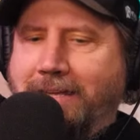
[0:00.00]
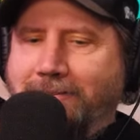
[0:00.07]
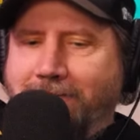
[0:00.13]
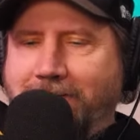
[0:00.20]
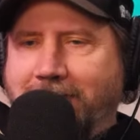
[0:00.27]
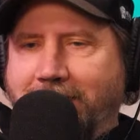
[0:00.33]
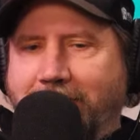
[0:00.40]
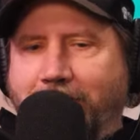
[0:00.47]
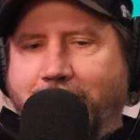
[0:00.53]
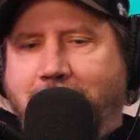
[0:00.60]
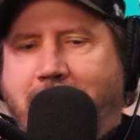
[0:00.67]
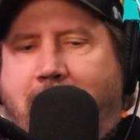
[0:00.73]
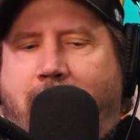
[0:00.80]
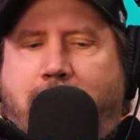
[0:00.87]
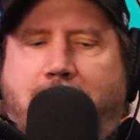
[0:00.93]
he would
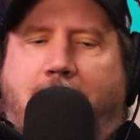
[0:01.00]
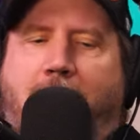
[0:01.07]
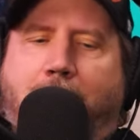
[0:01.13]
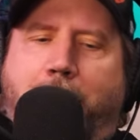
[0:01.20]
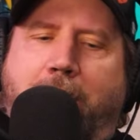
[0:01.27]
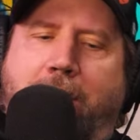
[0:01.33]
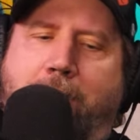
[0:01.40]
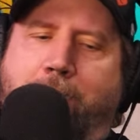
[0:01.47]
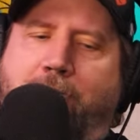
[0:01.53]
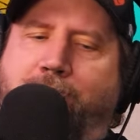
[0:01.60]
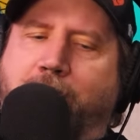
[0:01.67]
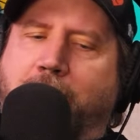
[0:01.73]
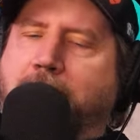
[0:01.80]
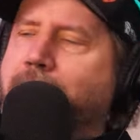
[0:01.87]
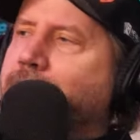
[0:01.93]
literally go, "Nah, man, my
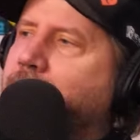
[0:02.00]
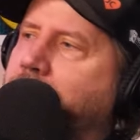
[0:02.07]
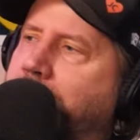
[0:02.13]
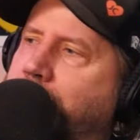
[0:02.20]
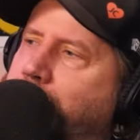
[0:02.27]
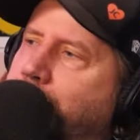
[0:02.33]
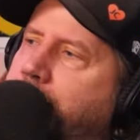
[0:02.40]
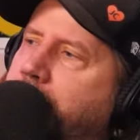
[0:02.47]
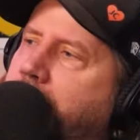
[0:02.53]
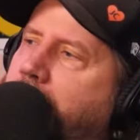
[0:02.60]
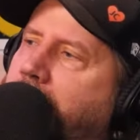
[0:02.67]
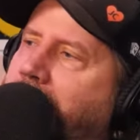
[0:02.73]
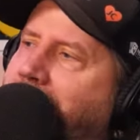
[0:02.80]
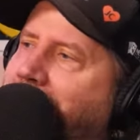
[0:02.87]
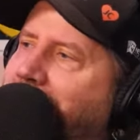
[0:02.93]
fucking veins are
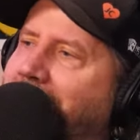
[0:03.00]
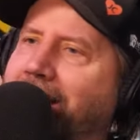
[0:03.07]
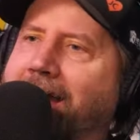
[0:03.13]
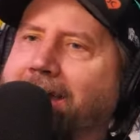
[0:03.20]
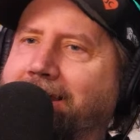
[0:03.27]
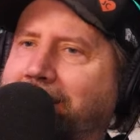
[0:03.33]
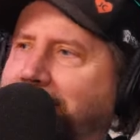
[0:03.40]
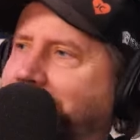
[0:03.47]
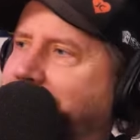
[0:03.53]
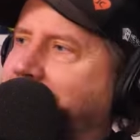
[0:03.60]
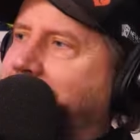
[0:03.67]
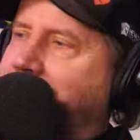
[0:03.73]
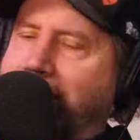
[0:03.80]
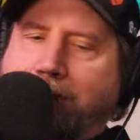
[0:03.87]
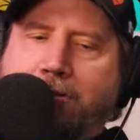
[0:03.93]
done." And
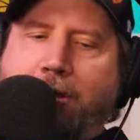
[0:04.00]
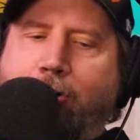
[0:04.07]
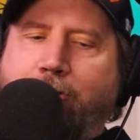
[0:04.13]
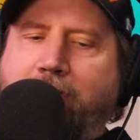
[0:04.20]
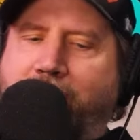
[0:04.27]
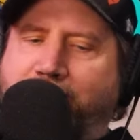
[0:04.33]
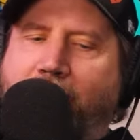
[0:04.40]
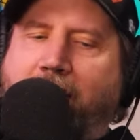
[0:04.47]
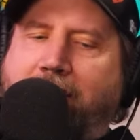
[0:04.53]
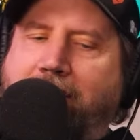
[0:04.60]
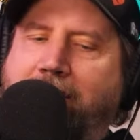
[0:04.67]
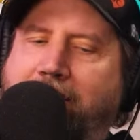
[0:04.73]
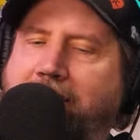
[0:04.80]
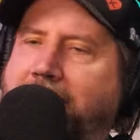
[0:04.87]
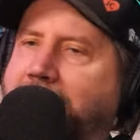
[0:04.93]
he, that, the only
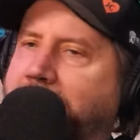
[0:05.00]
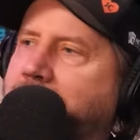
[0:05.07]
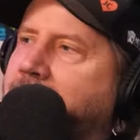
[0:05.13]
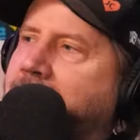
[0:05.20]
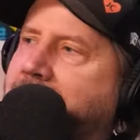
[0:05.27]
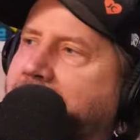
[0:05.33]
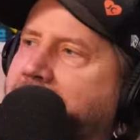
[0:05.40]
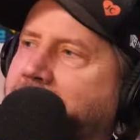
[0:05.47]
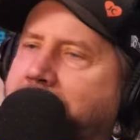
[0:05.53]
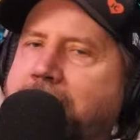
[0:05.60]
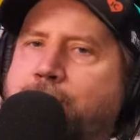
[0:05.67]
fucking thing he could get it